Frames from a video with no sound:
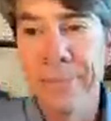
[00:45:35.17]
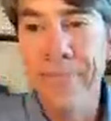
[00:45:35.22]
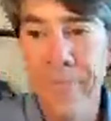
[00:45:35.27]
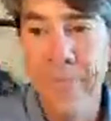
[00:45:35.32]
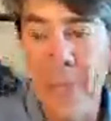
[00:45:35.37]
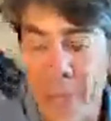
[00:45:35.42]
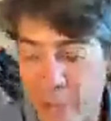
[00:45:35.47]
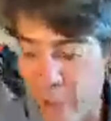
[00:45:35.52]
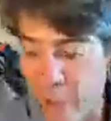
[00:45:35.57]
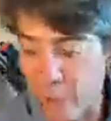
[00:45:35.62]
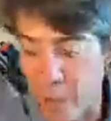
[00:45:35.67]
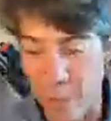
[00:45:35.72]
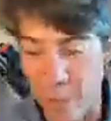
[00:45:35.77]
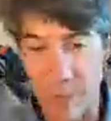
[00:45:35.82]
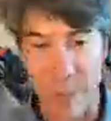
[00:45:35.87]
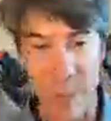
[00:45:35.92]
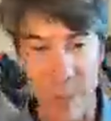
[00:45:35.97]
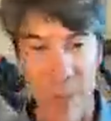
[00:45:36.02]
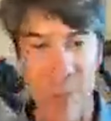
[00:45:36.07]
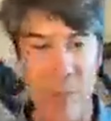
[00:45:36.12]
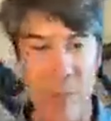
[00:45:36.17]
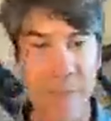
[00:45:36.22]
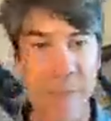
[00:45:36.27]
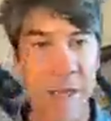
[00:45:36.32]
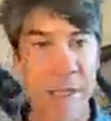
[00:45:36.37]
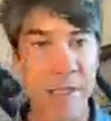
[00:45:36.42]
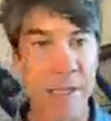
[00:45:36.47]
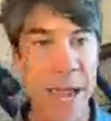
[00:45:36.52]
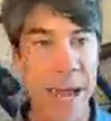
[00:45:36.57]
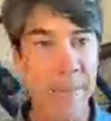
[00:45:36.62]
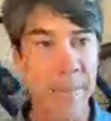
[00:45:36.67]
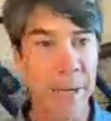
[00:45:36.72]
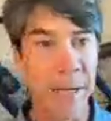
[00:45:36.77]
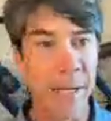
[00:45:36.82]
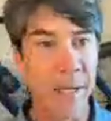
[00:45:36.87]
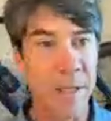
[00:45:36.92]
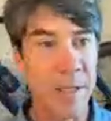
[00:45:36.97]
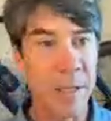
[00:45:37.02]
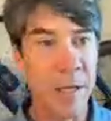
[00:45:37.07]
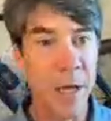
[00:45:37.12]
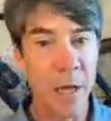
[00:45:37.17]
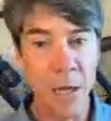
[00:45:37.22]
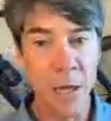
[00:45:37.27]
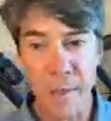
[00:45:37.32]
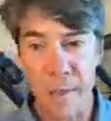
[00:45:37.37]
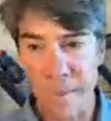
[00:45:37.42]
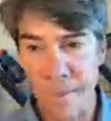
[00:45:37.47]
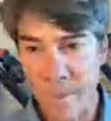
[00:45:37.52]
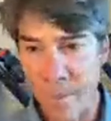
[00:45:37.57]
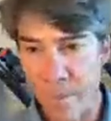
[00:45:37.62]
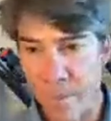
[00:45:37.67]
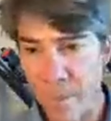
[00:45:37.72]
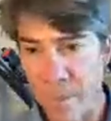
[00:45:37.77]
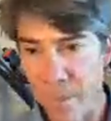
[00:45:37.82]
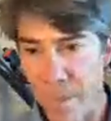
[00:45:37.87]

That's also that's happening. Um,